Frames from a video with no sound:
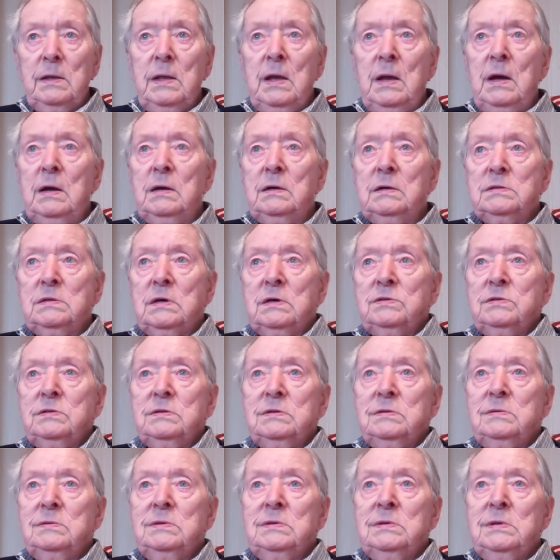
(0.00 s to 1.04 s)
Yeah,
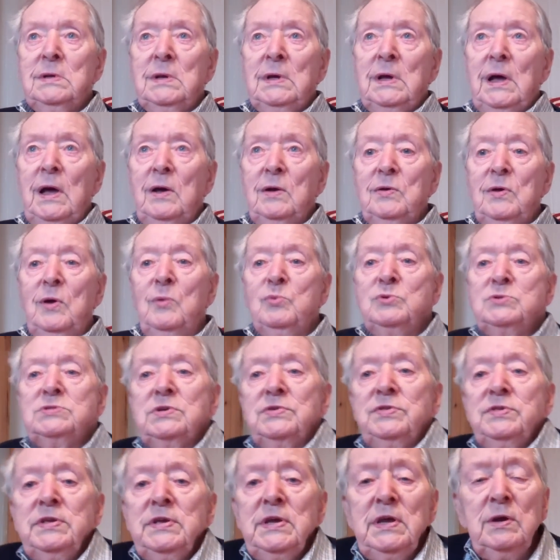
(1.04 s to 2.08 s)
it was
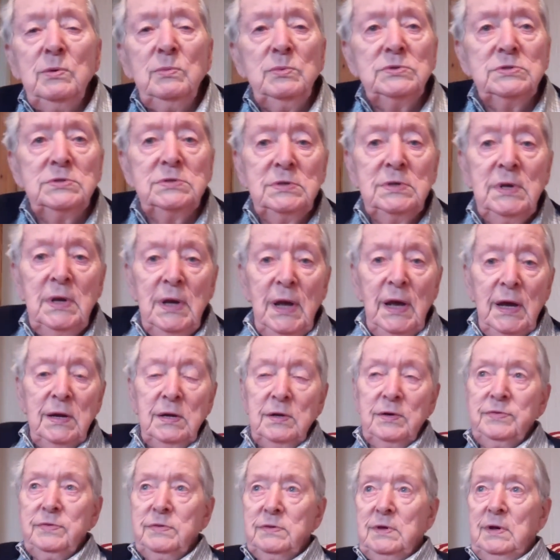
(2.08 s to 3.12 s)
a huge...
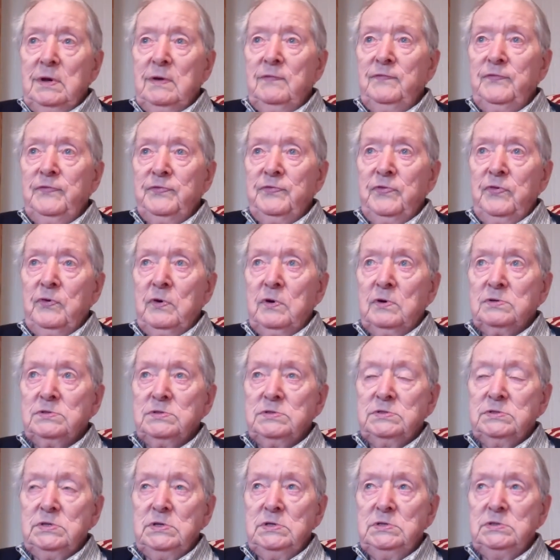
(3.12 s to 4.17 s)
And I've thought
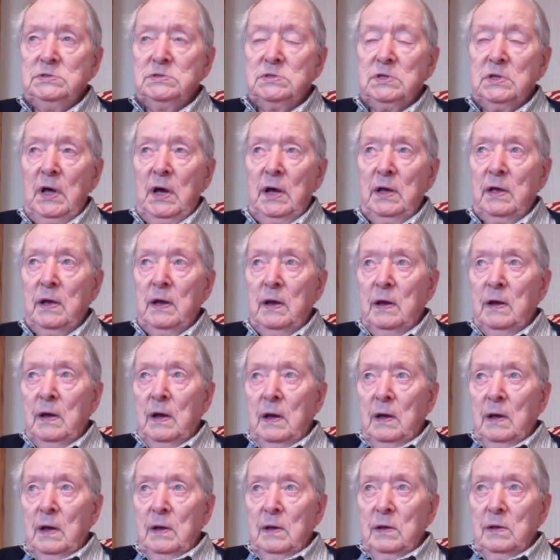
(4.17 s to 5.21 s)
since, like,
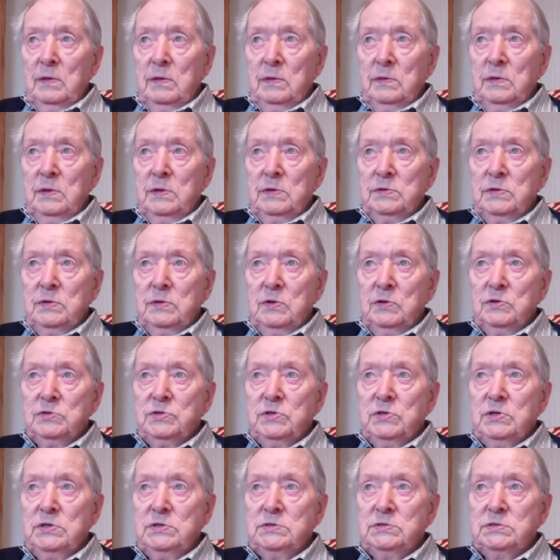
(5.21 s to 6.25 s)

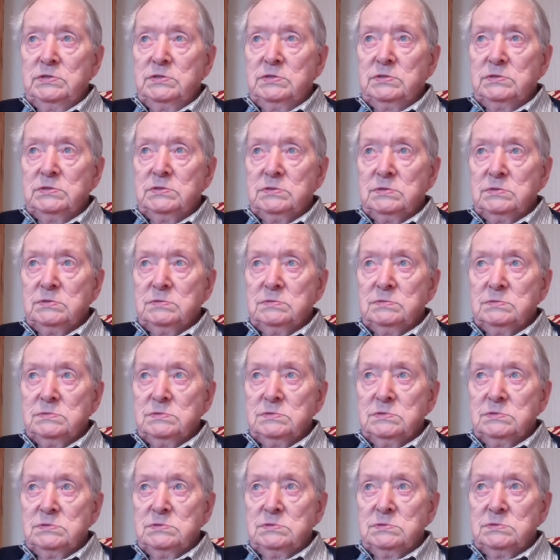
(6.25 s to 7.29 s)
there's these
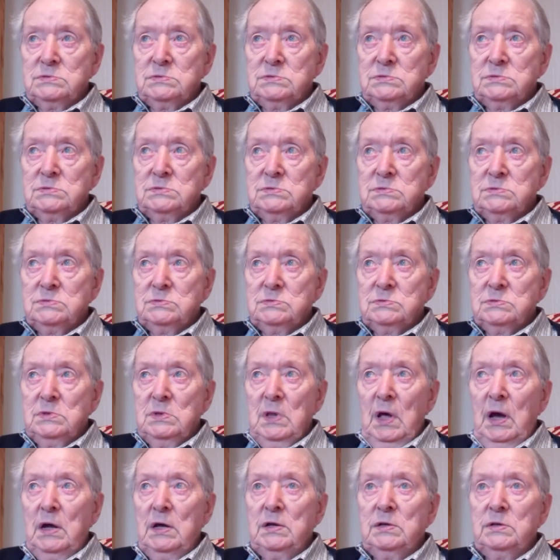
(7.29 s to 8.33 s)

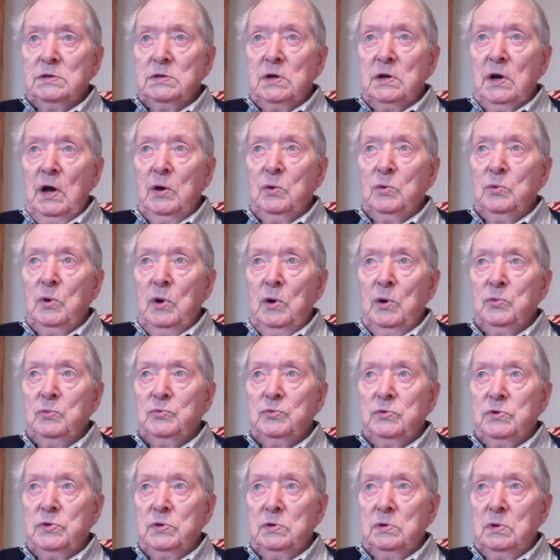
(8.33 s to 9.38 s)
lads
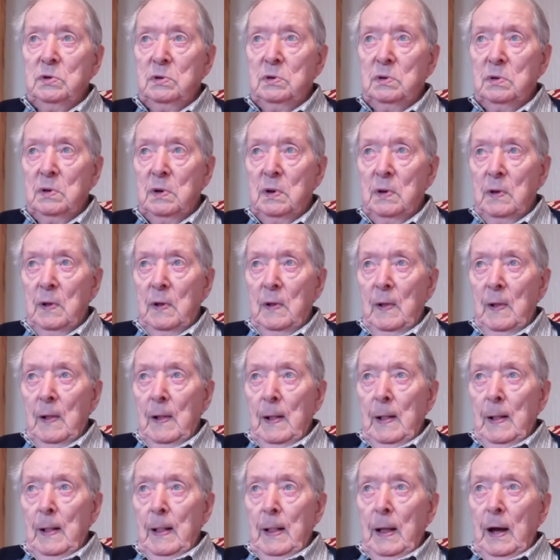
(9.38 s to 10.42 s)
out in
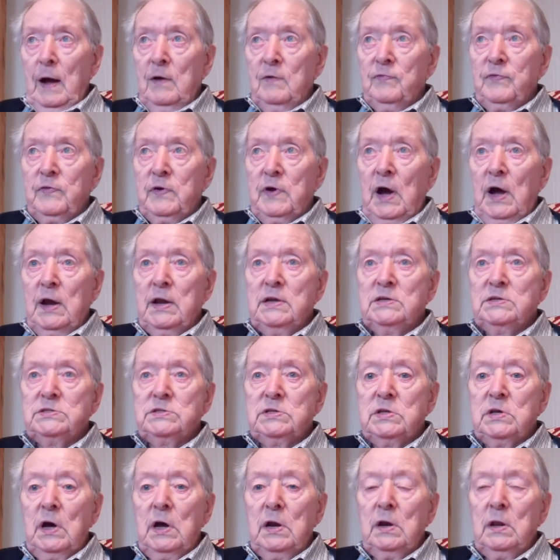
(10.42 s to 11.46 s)

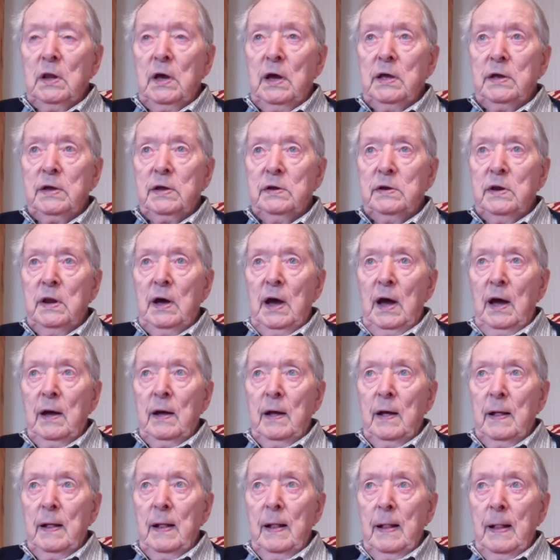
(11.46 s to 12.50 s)
Afghanistan, like, and that.
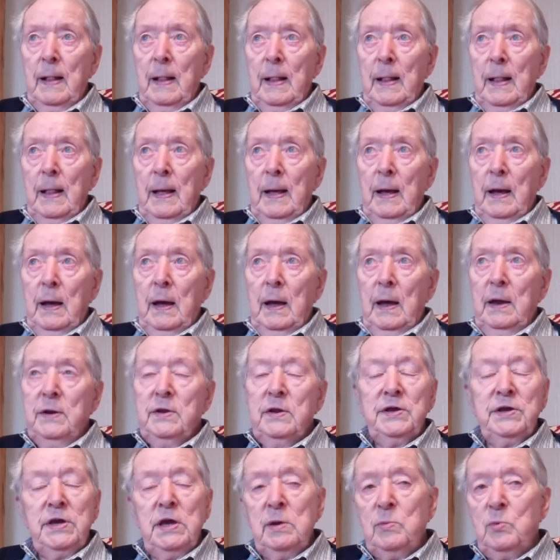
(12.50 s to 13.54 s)
And
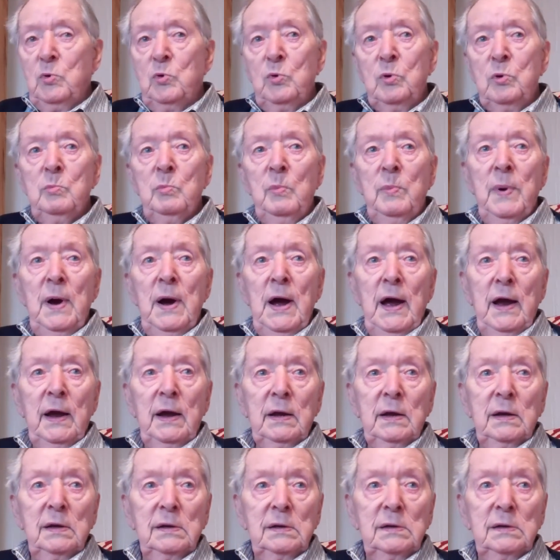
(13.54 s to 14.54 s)
they keep going back.